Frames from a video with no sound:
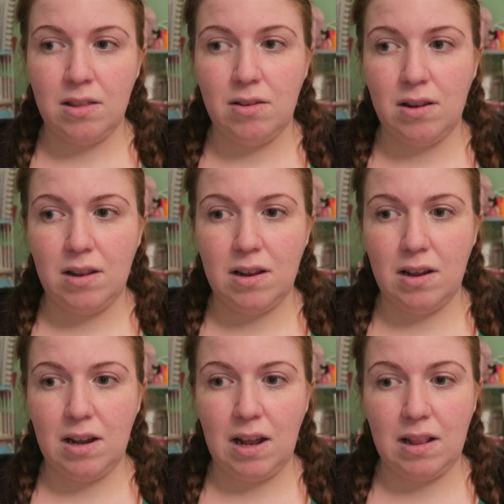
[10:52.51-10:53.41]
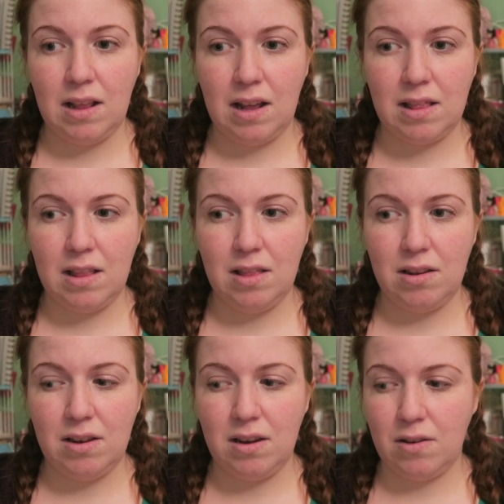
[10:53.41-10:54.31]
then at, at, in the
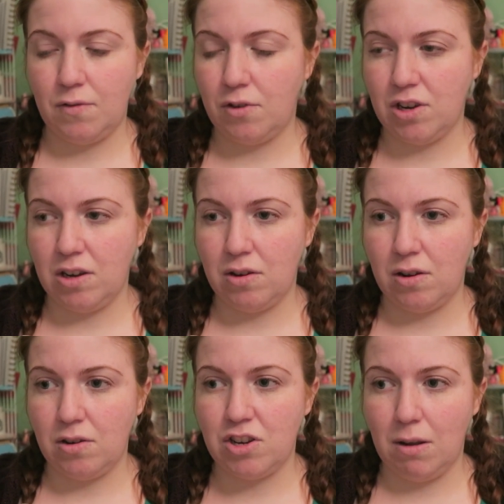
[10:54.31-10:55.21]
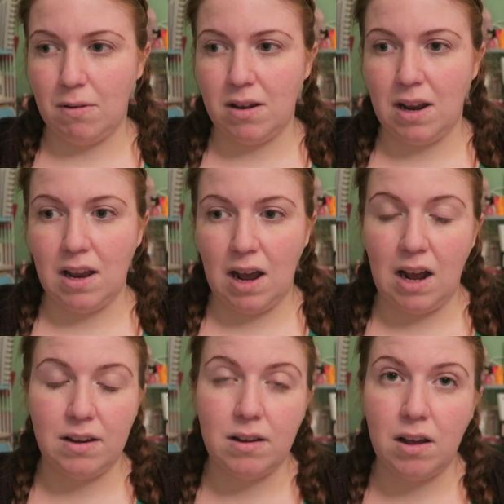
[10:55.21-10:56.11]
dinner, for dinner, James and I
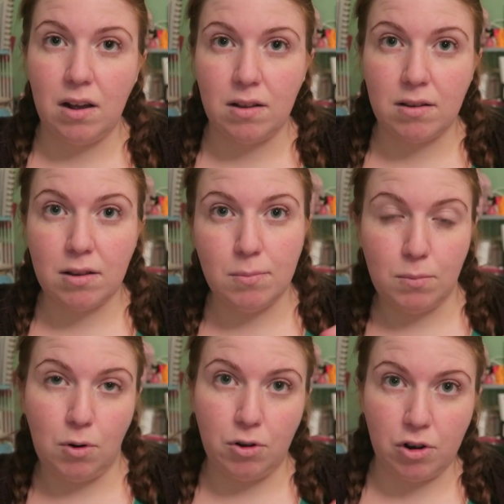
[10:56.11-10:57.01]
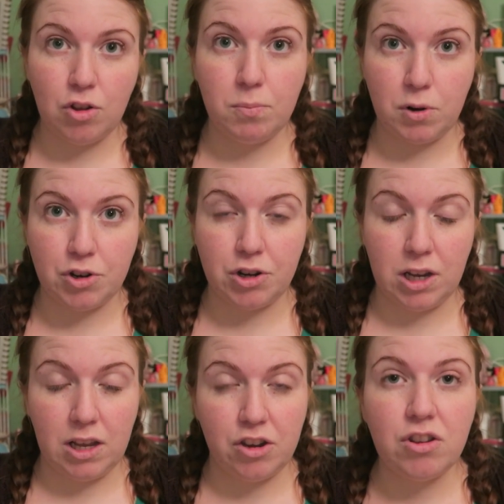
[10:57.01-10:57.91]
had a smaller portion
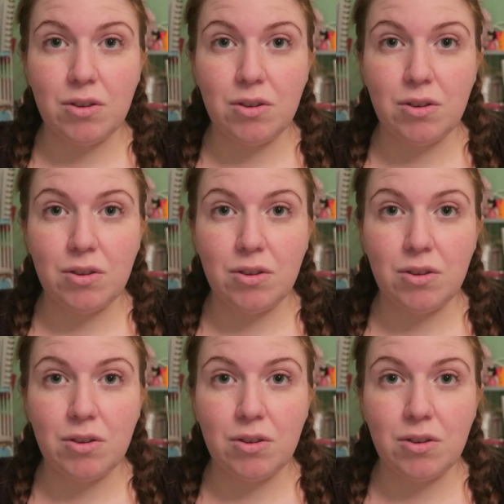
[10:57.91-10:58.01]
each.